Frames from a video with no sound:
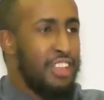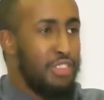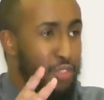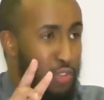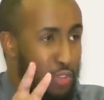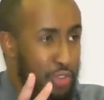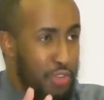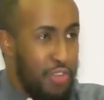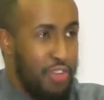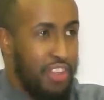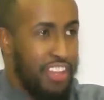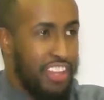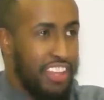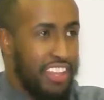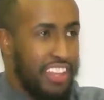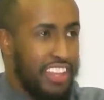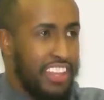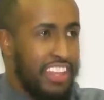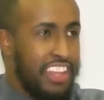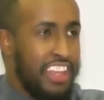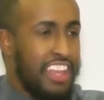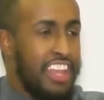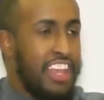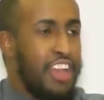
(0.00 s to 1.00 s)
Two.
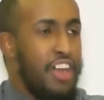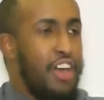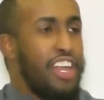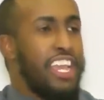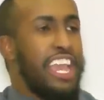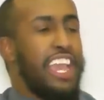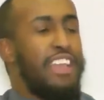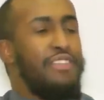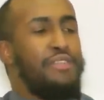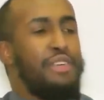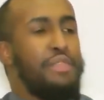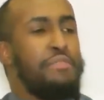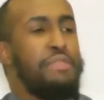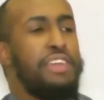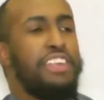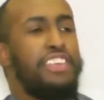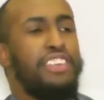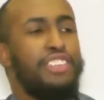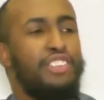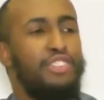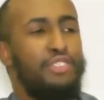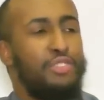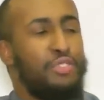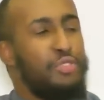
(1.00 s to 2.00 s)
Okay, if I
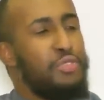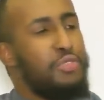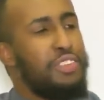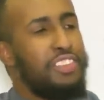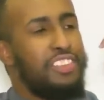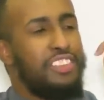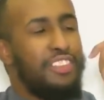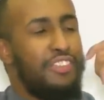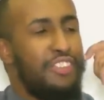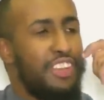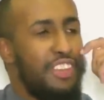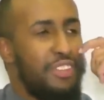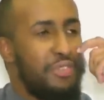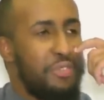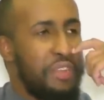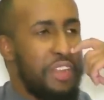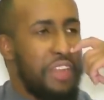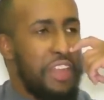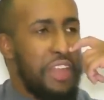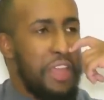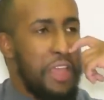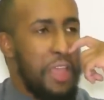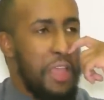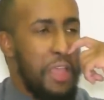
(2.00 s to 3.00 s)
mentioned two, what's the first
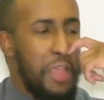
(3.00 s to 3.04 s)
one?